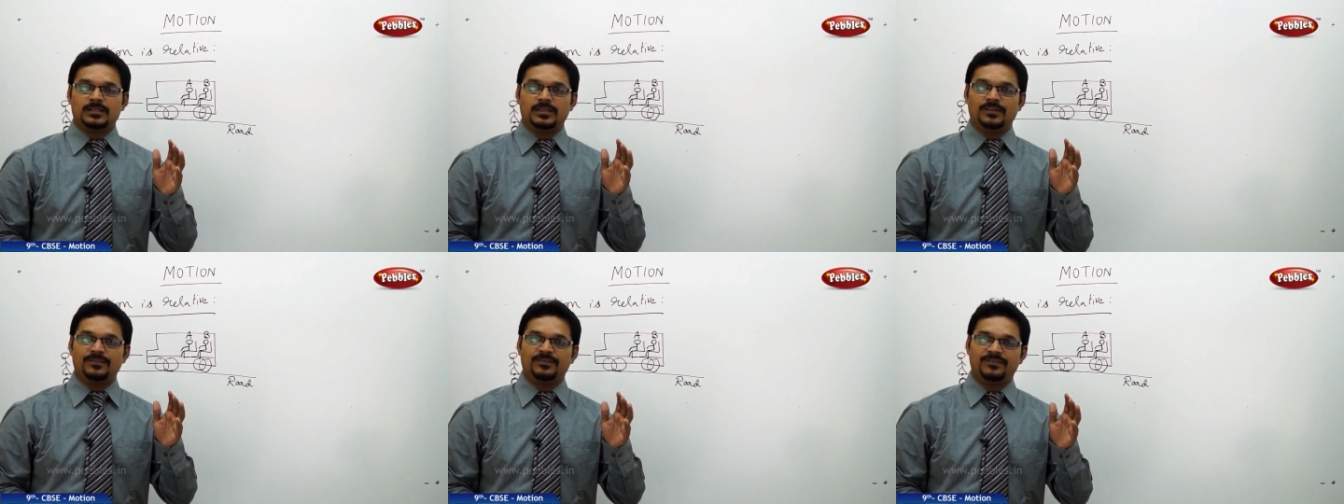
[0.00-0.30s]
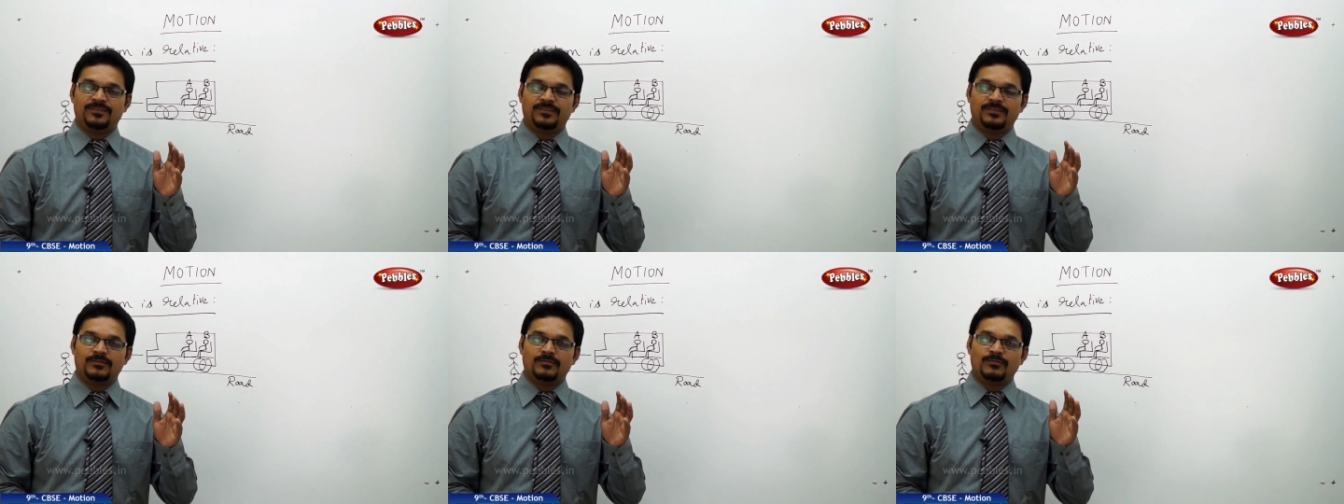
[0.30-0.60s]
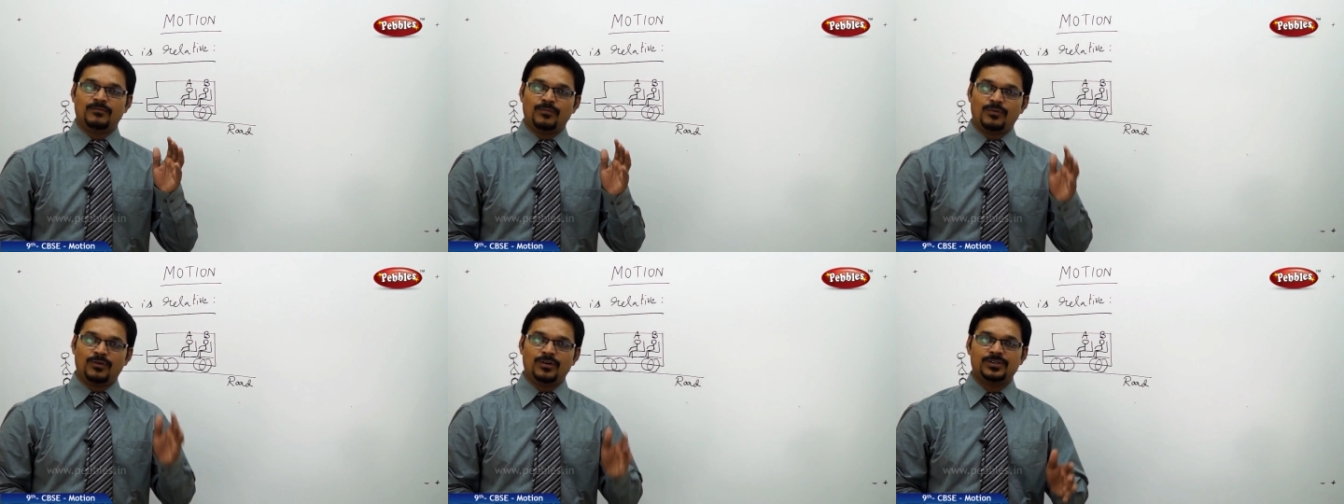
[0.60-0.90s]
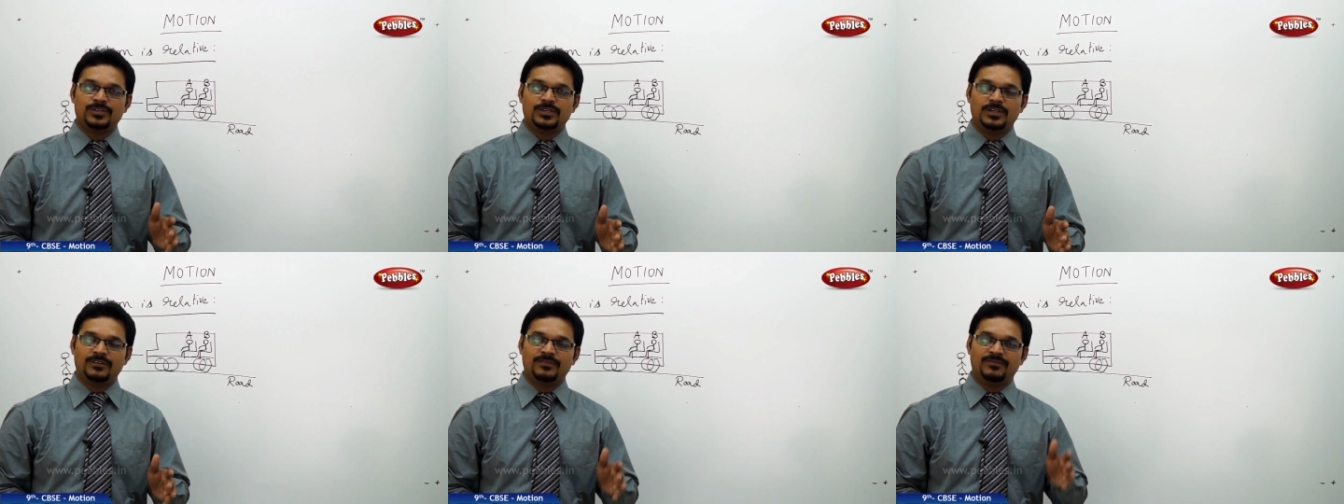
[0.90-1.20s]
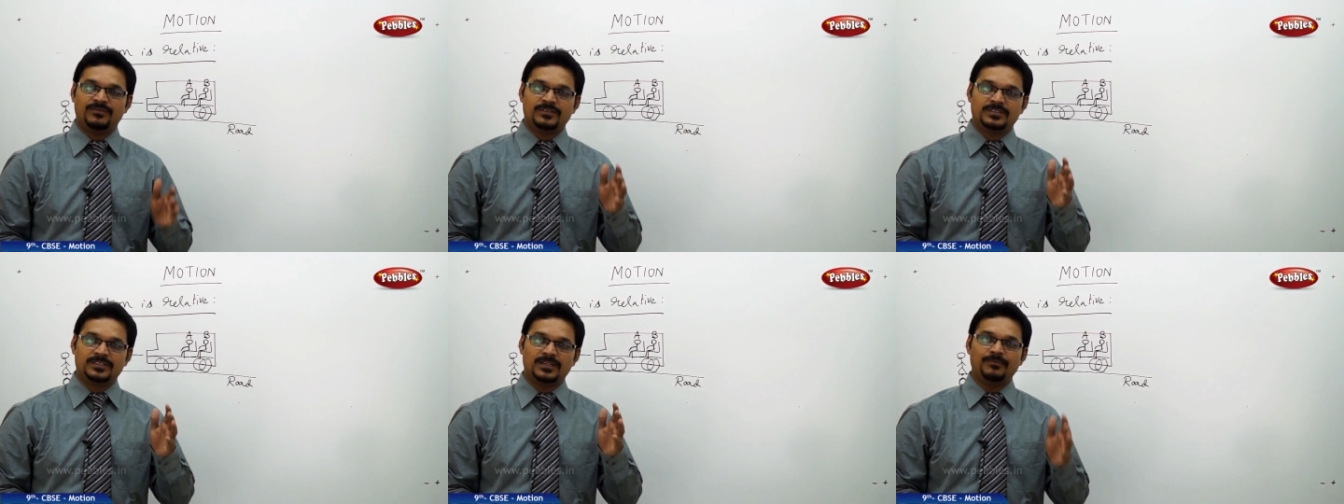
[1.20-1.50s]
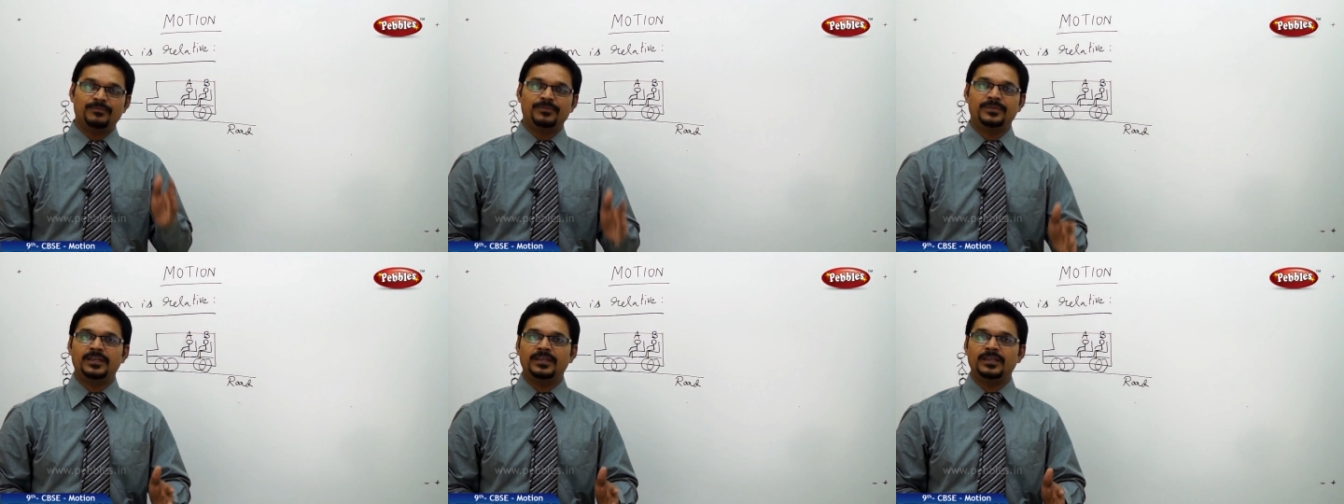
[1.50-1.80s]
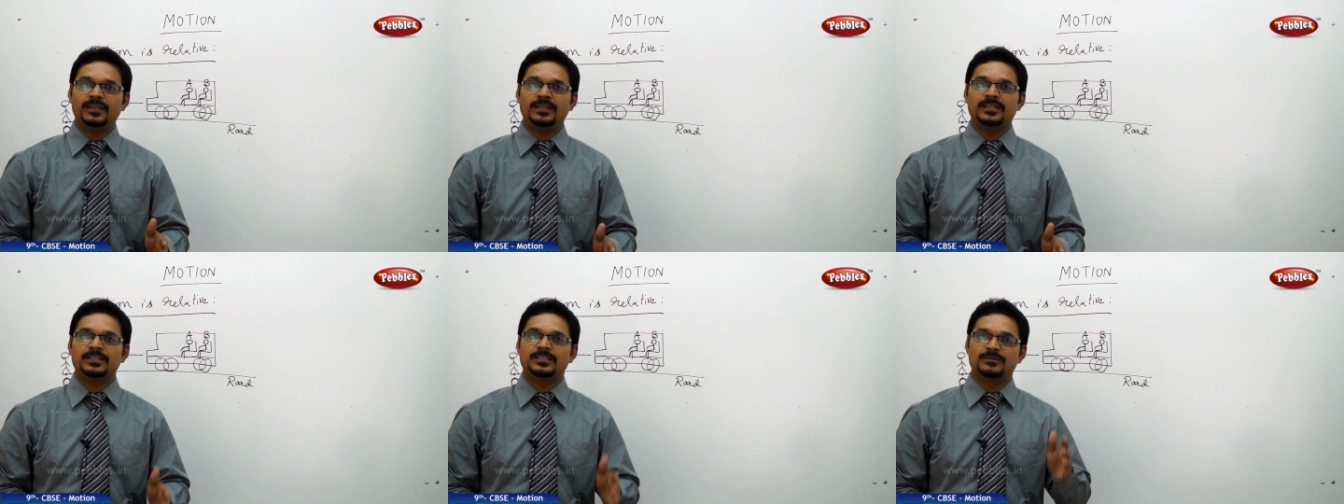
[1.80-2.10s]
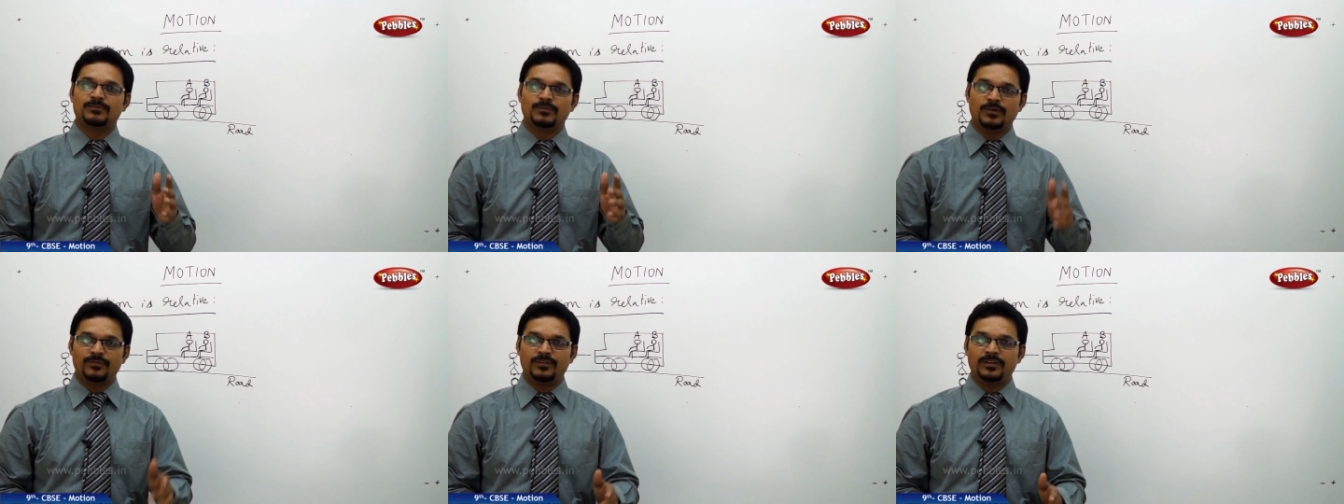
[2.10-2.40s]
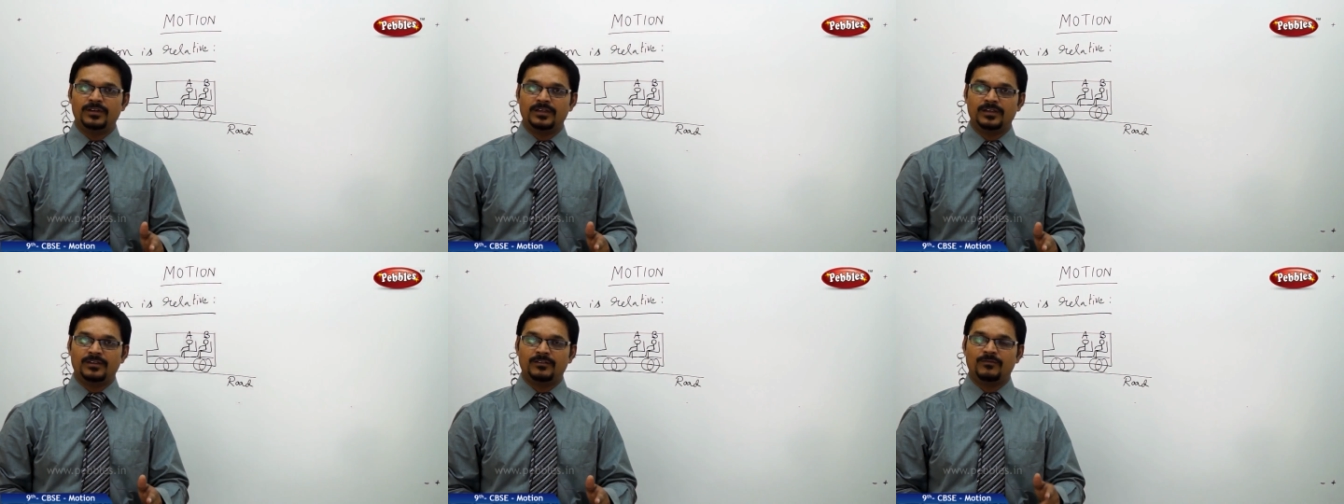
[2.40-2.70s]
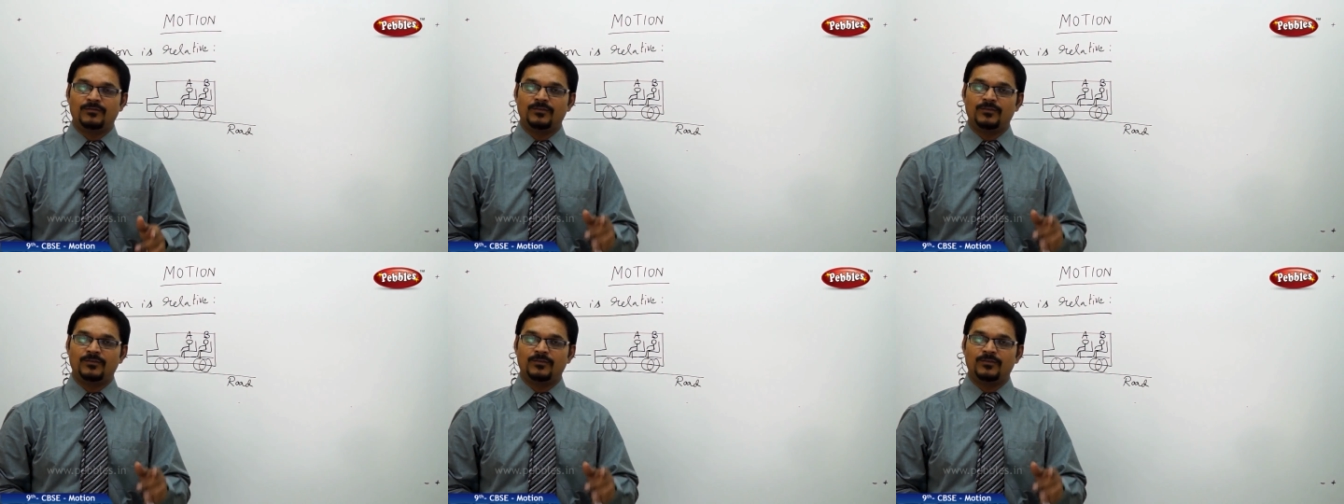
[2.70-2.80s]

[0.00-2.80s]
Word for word: if motion, if something is moving